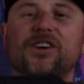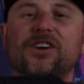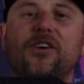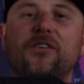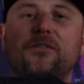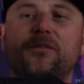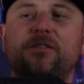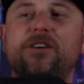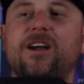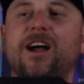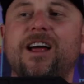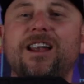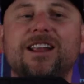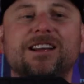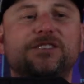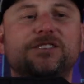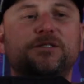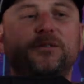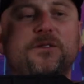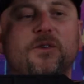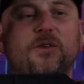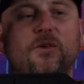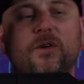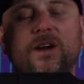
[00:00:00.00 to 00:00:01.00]
of colors
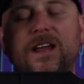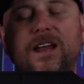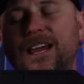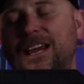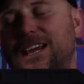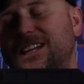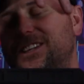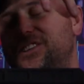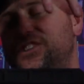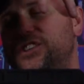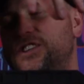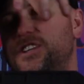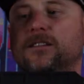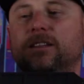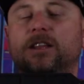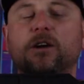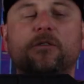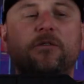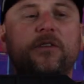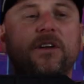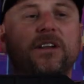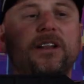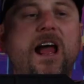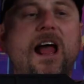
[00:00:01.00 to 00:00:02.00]
for each
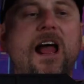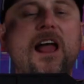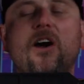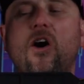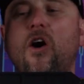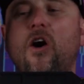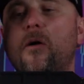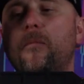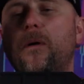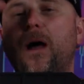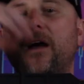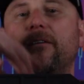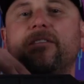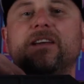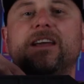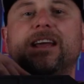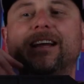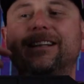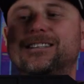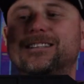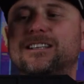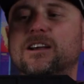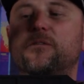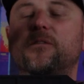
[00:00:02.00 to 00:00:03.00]
different A-arm
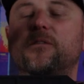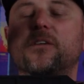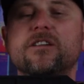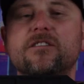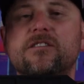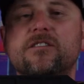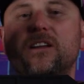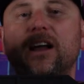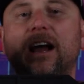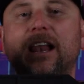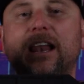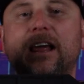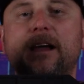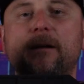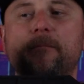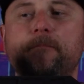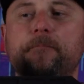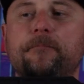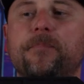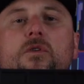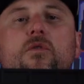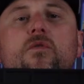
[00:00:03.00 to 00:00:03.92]
having a different color?